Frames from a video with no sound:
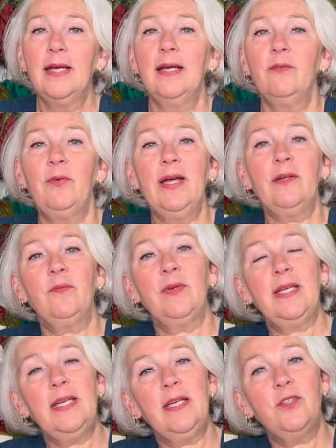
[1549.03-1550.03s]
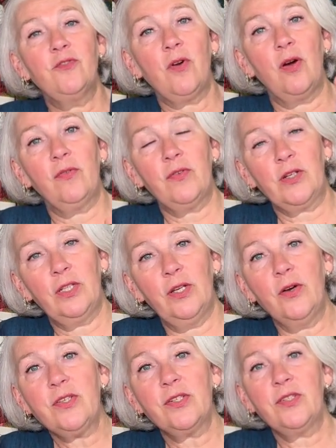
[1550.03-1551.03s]
when we drove
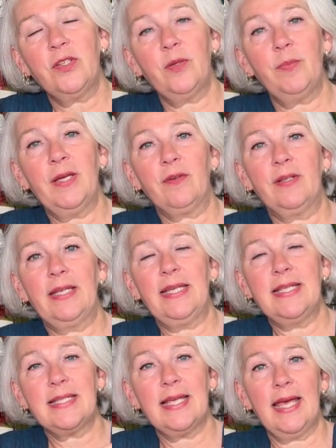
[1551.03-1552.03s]
closer to the Pyrenees